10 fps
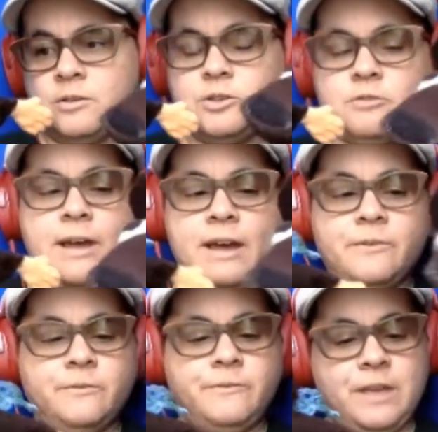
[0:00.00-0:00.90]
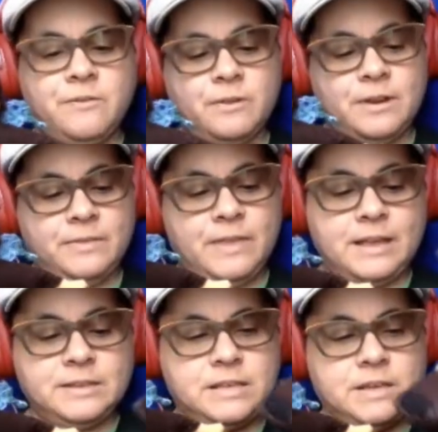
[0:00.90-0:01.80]
Do you have a favorite
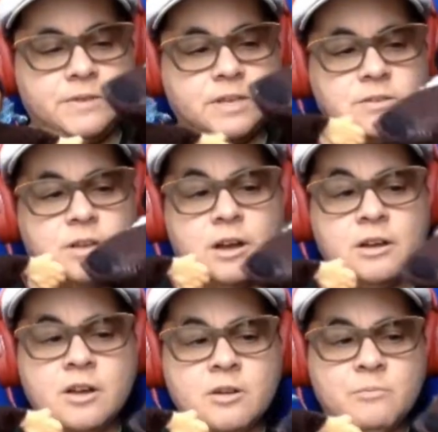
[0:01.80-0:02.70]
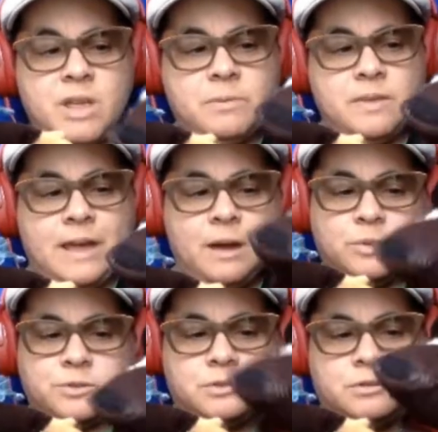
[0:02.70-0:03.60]
Thanksgiving song? Maybe that
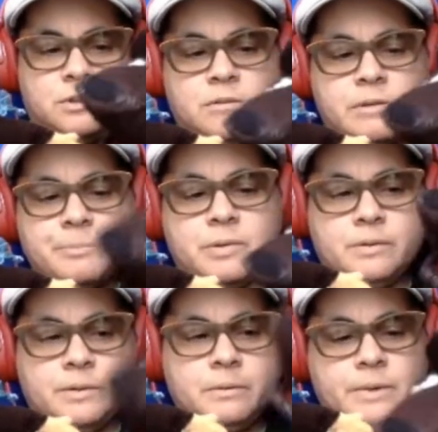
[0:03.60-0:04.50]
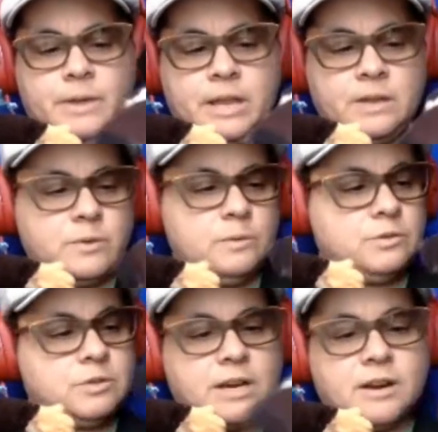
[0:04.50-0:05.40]
will cheer you up a little bit if you
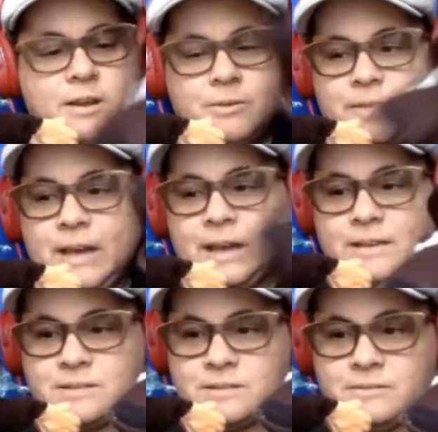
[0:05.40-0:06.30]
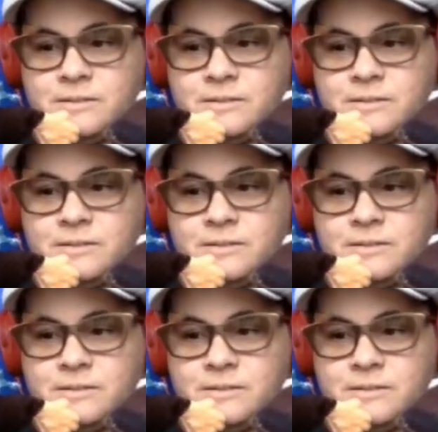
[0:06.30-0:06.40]
share it with us.